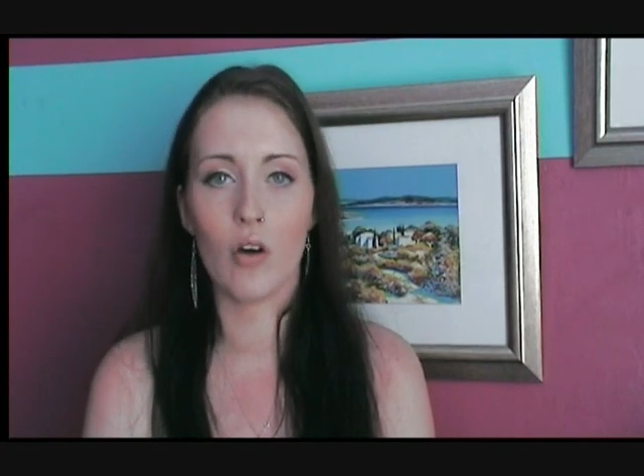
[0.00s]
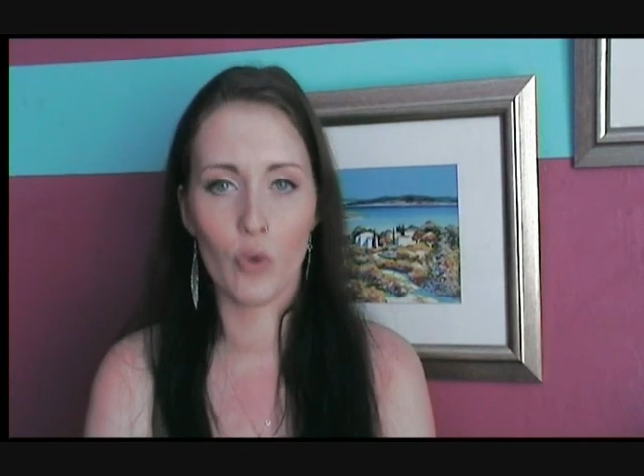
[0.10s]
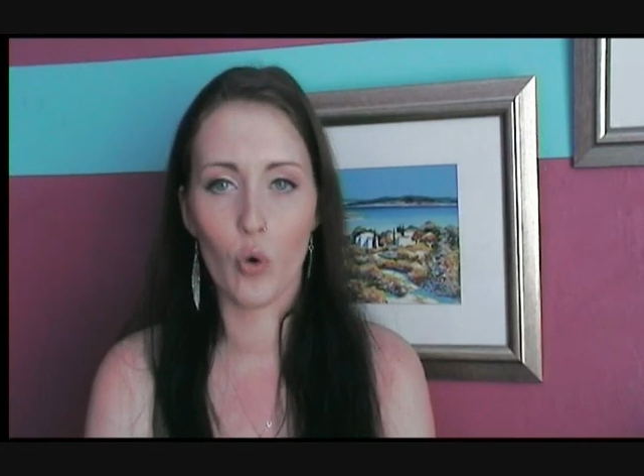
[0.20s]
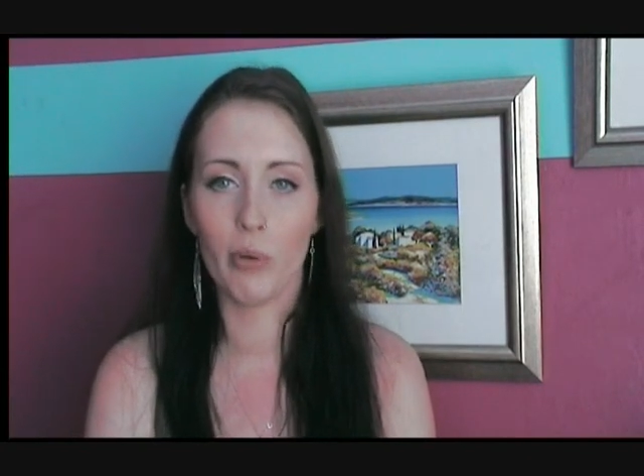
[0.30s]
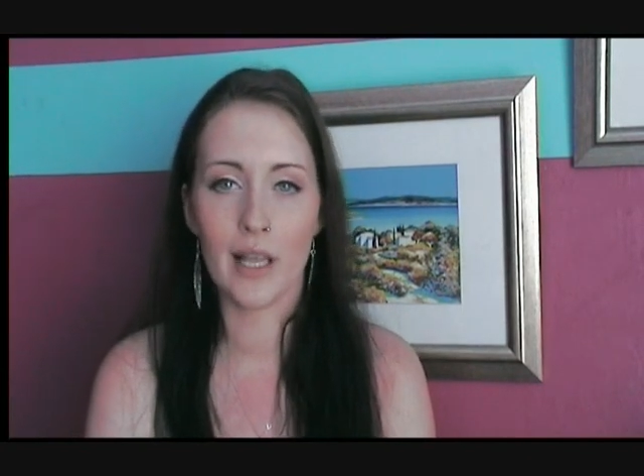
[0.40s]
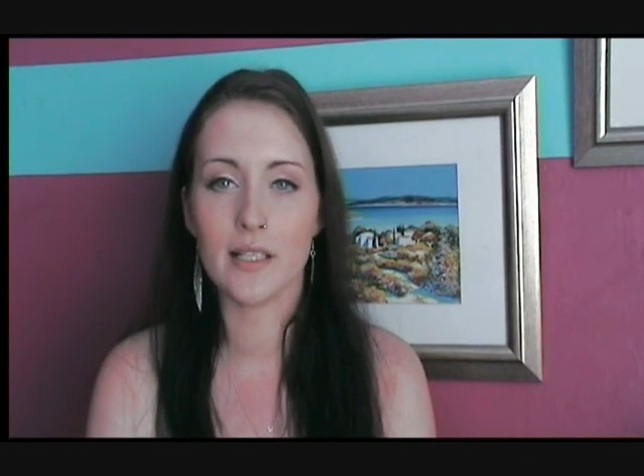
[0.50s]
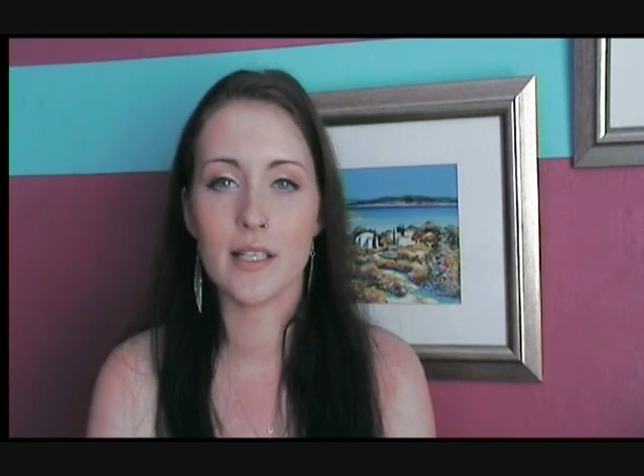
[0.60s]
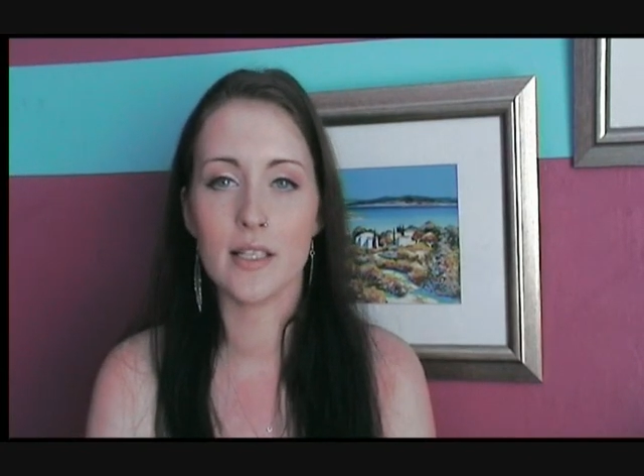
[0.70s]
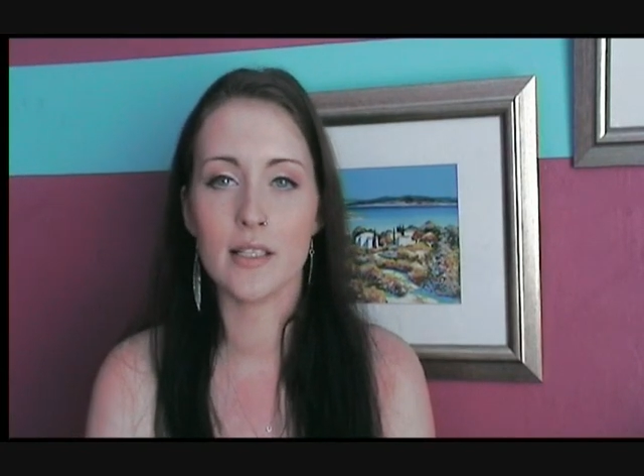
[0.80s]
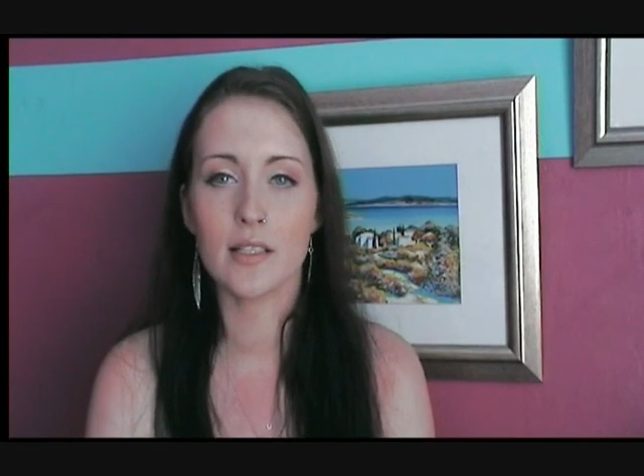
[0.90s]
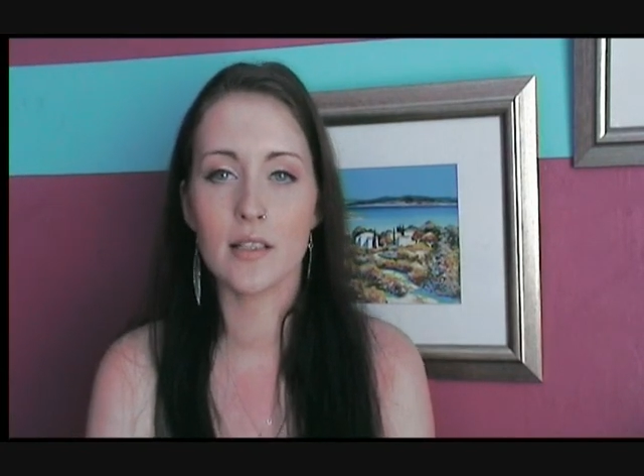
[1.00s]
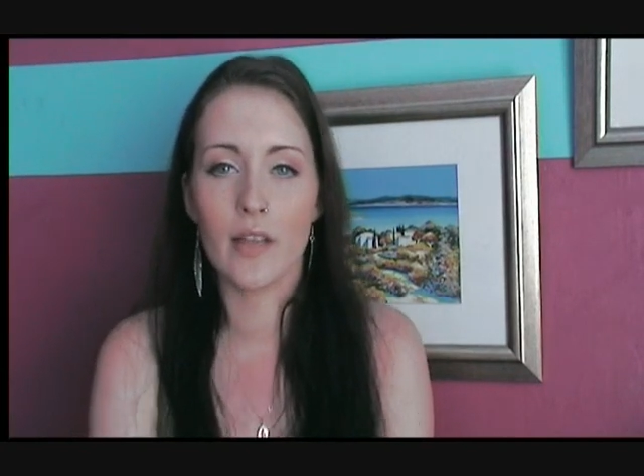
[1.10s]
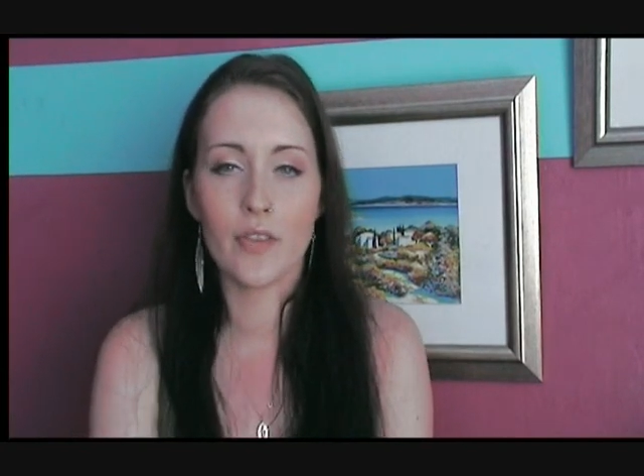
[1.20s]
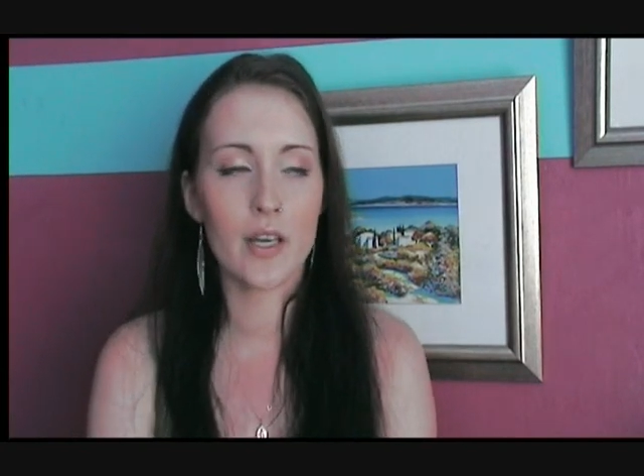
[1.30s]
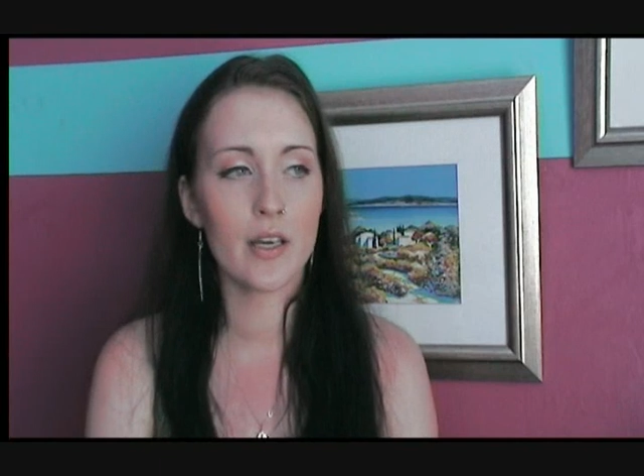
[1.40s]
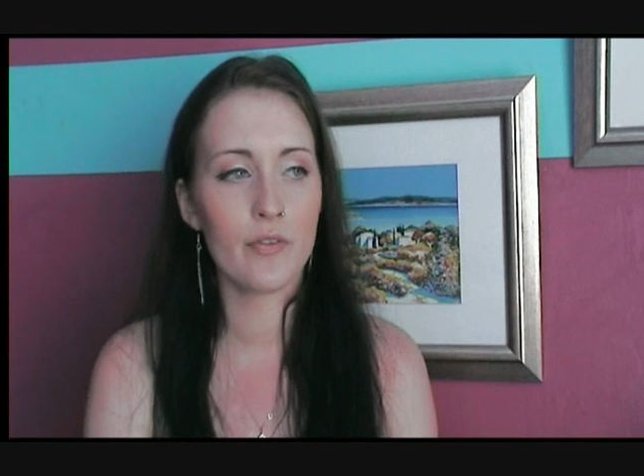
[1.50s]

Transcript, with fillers: of all places, and